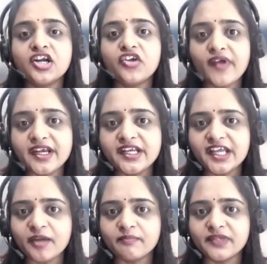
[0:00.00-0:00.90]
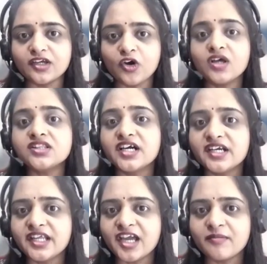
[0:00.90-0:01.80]
20 MB or
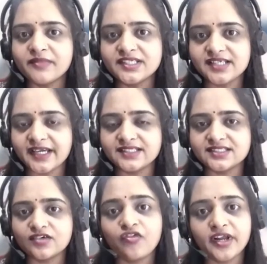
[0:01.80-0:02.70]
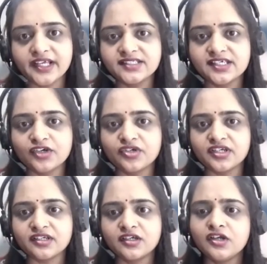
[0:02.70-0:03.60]
30 MB size for execution.